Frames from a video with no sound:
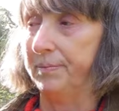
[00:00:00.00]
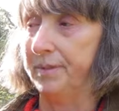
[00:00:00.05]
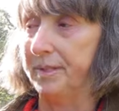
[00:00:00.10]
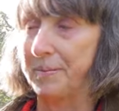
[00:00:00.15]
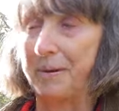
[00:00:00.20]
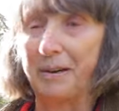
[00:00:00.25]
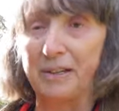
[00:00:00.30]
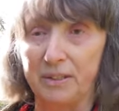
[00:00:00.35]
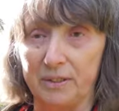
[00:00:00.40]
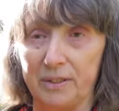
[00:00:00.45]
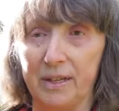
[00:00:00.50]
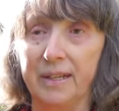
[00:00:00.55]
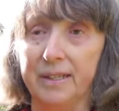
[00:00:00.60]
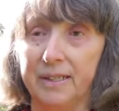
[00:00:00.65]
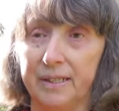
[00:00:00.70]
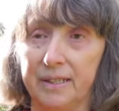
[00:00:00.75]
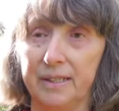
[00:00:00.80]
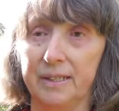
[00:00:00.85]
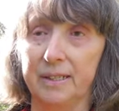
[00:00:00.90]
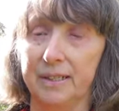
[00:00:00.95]
special
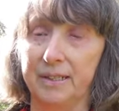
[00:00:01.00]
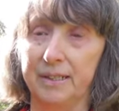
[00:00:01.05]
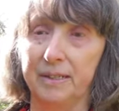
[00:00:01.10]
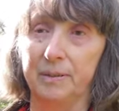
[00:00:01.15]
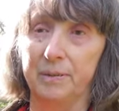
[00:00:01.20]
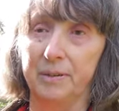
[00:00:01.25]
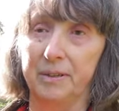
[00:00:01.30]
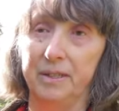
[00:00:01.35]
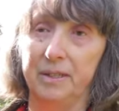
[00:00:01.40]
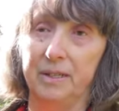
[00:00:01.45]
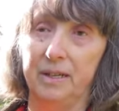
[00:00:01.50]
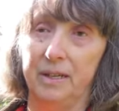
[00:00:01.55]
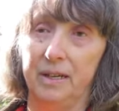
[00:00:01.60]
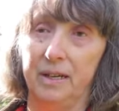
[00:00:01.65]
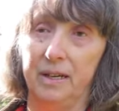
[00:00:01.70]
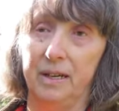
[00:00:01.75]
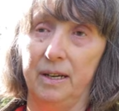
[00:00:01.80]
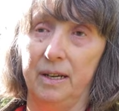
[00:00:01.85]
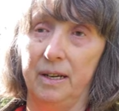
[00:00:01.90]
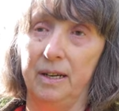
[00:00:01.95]
licenses which
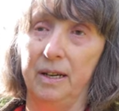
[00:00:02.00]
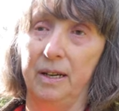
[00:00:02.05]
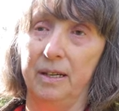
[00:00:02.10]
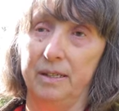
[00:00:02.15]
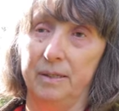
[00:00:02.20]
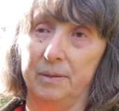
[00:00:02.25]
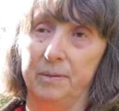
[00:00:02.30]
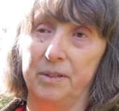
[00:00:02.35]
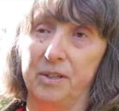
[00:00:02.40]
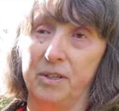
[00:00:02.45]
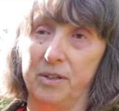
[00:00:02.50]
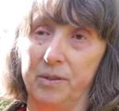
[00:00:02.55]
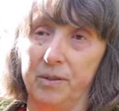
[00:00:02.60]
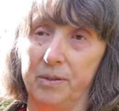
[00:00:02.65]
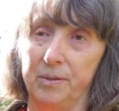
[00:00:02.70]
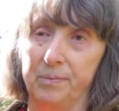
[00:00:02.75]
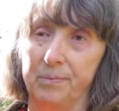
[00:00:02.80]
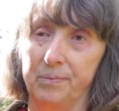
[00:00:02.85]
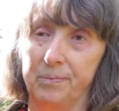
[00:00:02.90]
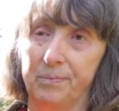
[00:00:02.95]
allows them to shoot
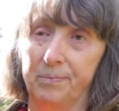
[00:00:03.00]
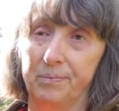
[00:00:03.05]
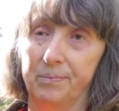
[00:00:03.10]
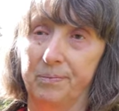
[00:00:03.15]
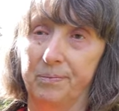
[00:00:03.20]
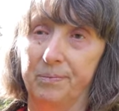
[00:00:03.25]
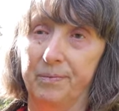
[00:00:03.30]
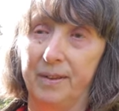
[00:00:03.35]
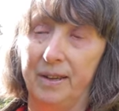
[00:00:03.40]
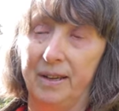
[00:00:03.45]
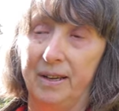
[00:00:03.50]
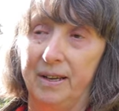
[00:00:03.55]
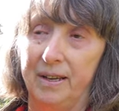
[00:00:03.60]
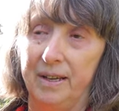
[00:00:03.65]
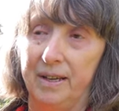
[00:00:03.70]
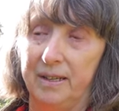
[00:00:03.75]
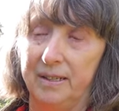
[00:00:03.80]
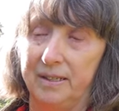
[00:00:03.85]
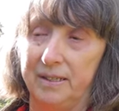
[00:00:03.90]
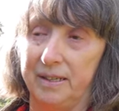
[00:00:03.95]
them.
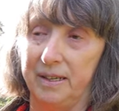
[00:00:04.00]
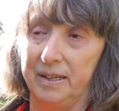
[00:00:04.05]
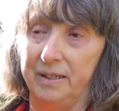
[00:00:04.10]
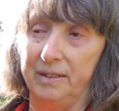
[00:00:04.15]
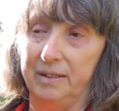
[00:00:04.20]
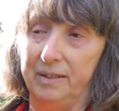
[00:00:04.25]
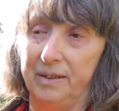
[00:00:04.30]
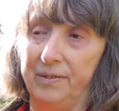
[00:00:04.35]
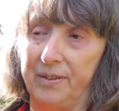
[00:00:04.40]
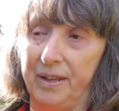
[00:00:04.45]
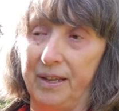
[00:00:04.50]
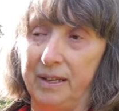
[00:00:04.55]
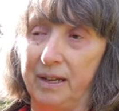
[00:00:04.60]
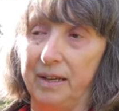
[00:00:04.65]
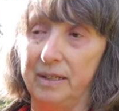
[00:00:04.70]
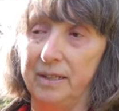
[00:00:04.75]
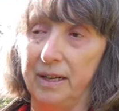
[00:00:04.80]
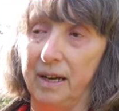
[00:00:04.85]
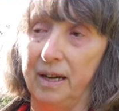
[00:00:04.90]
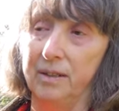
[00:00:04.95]
So if they
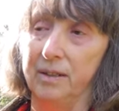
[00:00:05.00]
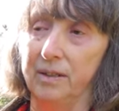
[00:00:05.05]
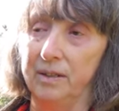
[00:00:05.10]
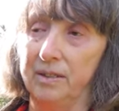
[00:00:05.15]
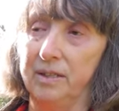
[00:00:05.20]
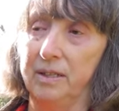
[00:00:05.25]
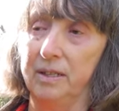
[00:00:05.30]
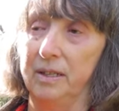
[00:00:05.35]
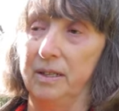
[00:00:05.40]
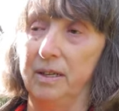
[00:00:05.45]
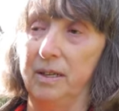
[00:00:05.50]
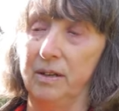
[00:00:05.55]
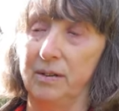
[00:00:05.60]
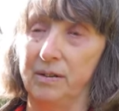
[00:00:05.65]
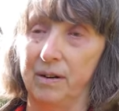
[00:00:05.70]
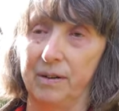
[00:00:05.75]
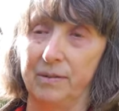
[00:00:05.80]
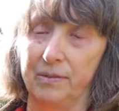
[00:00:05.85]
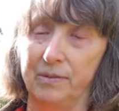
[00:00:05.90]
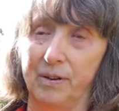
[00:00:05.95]
go down onto the low
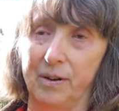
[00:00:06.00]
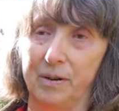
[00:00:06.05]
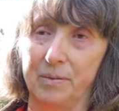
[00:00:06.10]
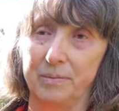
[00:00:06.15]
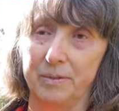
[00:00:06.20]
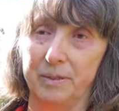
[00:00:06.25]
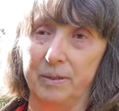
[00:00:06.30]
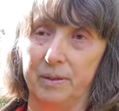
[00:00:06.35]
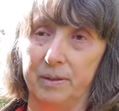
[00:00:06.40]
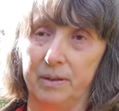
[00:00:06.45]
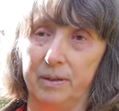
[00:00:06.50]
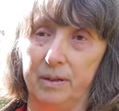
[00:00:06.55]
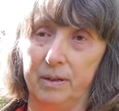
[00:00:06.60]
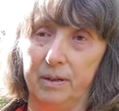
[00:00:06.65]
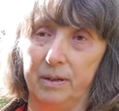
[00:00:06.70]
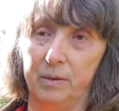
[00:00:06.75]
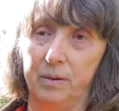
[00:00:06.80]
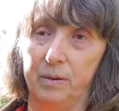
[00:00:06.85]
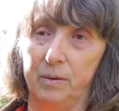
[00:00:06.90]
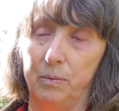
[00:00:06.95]
ground farms,
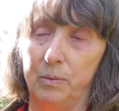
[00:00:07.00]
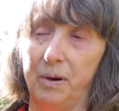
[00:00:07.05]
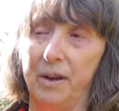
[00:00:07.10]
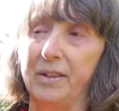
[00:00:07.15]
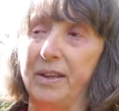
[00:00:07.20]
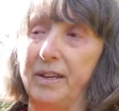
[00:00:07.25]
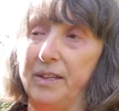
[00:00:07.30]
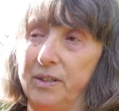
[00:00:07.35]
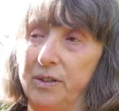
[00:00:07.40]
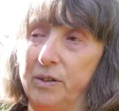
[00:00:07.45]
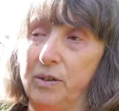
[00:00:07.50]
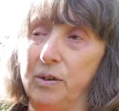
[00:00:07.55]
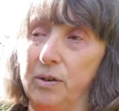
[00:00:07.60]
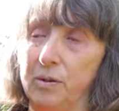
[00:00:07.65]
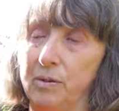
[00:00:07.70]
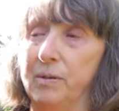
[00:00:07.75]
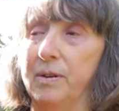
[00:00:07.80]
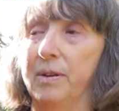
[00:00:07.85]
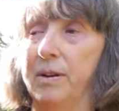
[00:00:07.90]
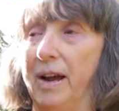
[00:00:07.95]
where they do
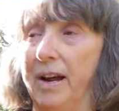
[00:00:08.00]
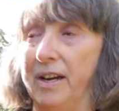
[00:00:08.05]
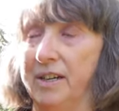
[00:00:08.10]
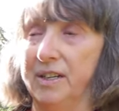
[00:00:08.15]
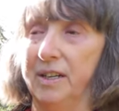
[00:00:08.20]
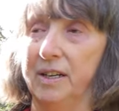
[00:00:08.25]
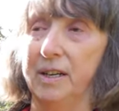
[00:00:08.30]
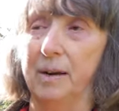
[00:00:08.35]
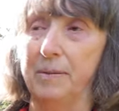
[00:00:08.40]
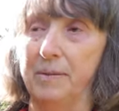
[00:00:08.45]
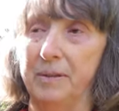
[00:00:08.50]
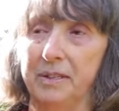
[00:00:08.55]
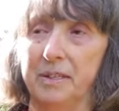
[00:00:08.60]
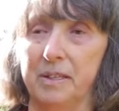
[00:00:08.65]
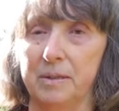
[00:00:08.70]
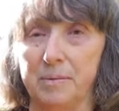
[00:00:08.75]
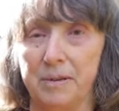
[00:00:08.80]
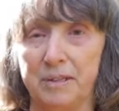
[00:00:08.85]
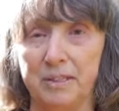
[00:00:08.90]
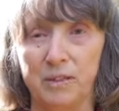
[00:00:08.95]
actually come
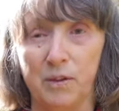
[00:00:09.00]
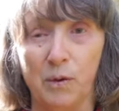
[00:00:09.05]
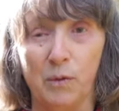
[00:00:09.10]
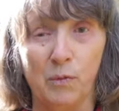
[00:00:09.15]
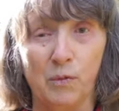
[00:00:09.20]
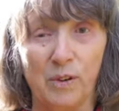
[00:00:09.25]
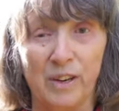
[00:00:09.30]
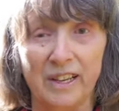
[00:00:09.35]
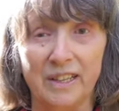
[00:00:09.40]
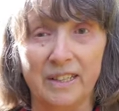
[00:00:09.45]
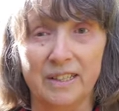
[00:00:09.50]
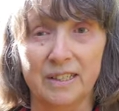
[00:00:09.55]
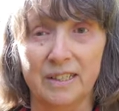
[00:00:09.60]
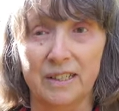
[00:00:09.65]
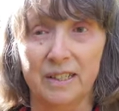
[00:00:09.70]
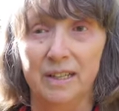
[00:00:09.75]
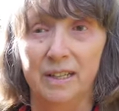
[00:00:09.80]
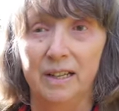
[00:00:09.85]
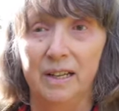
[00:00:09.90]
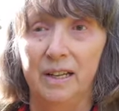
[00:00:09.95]
into the most conflict,
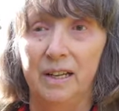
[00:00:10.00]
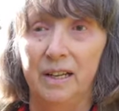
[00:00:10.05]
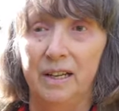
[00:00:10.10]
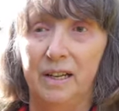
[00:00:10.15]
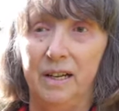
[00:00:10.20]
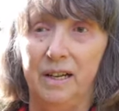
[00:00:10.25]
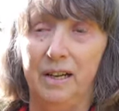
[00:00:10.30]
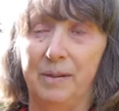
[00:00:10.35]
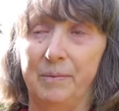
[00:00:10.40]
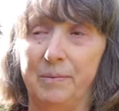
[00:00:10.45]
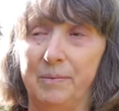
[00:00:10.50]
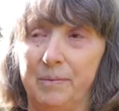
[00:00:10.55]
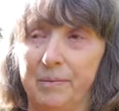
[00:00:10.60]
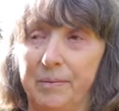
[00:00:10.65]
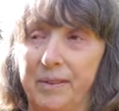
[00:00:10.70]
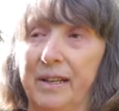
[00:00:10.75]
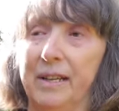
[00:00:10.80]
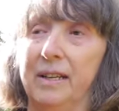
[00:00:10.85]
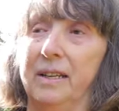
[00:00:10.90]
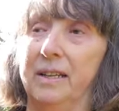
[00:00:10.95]
um,
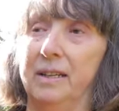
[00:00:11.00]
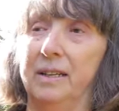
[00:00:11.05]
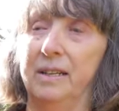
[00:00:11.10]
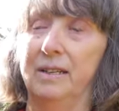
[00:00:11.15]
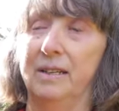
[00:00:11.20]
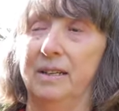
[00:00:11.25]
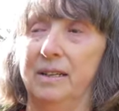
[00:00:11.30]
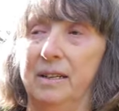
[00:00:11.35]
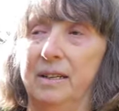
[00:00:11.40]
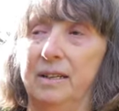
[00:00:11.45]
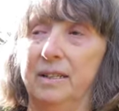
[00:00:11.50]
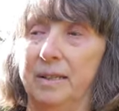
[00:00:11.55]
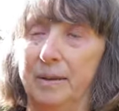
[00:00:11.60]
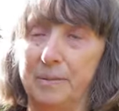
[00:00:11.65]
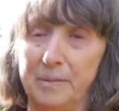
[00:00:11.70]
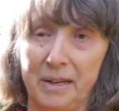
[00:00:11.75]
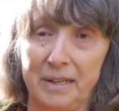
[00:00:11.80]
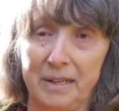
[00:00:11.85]
then in some